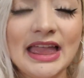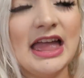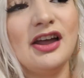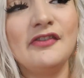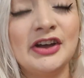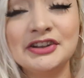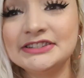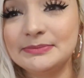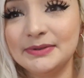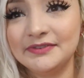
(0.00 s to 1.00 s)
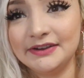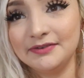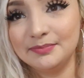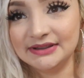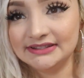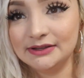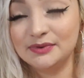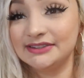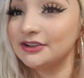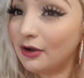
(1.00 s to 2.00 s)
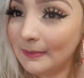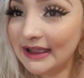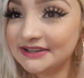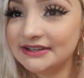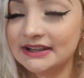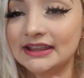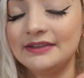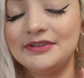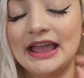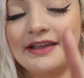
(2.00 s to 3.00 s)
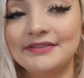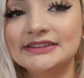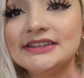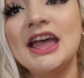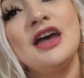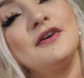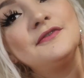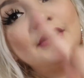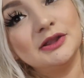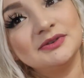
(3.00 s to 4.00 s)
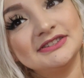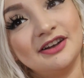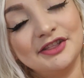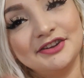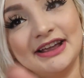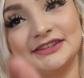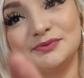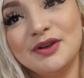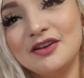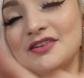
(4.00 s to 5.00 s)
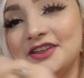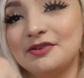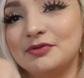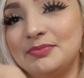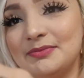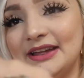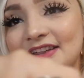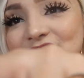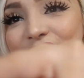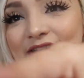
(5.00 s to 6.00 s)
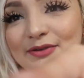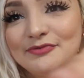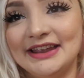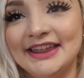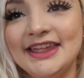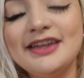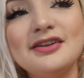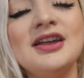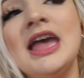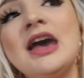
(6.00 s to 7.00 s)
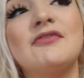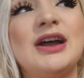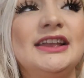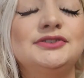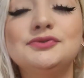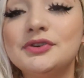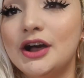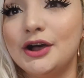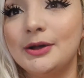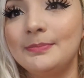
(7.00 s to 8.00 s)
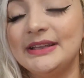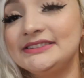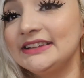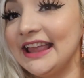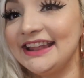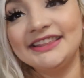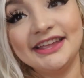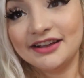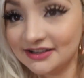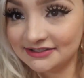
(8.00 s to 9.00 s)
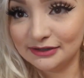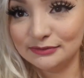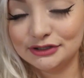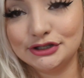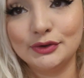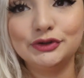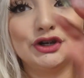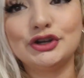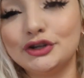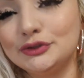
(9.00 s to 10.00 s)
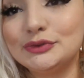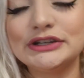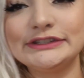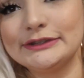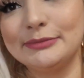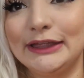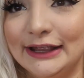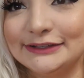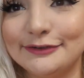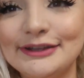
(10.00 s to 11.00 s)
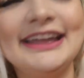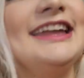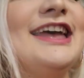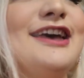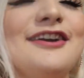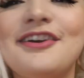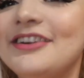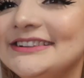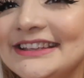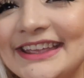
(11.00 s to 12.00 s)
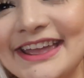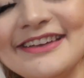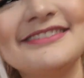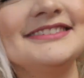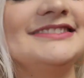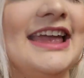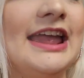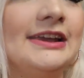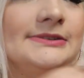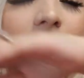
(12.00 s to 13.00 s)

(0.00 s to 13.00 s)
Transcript: I've honestly been very busy with doll magic. If you haven't followers on there as well here will be my instagram right here i do um, basically anything custom so your girl do custom things okay car decals and